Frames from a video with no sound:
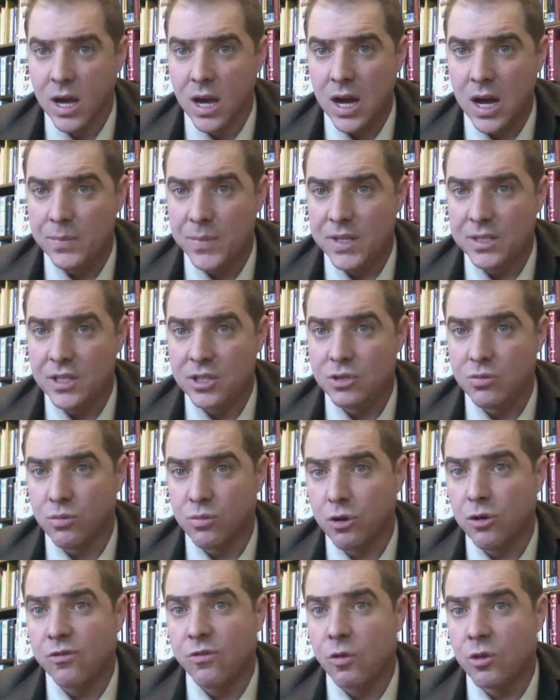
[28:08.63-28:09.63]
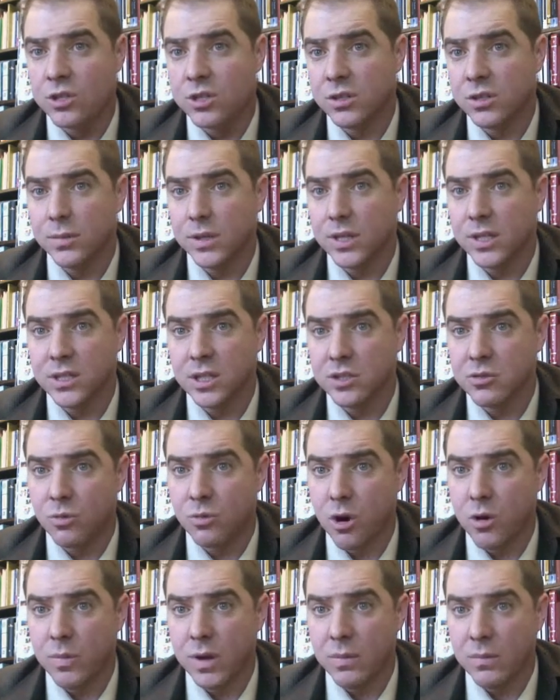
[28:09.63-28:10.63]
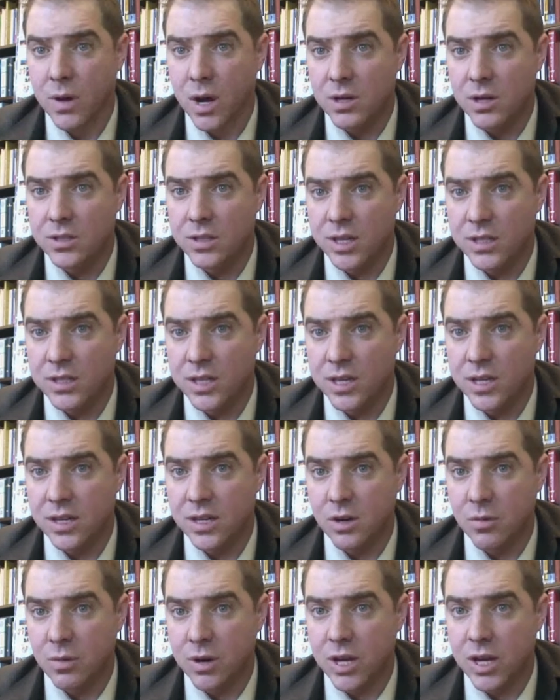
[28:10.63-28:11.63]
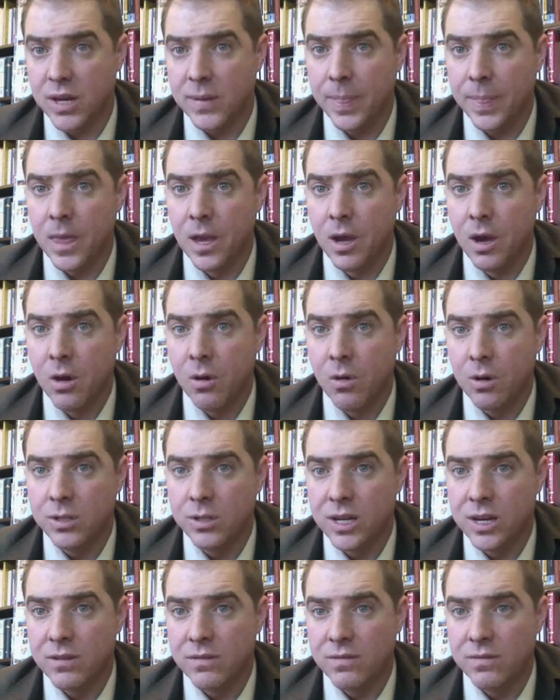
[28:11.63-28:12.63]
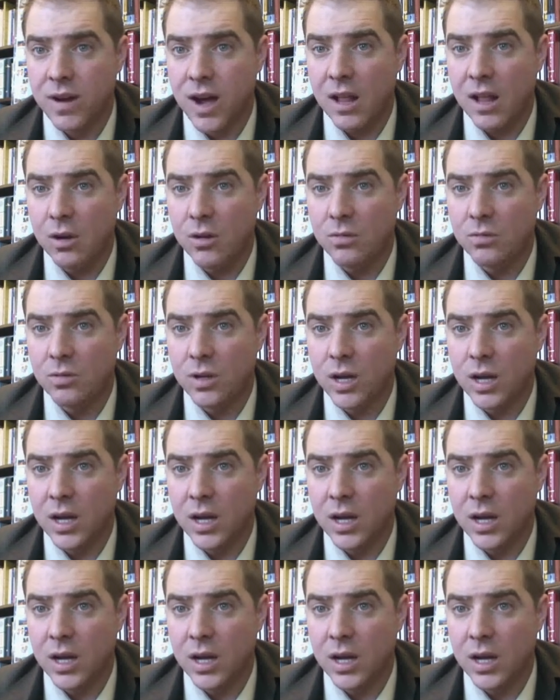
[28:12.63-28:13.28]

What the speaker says: and forcibly disrobing monks that didn't agree or didn't follow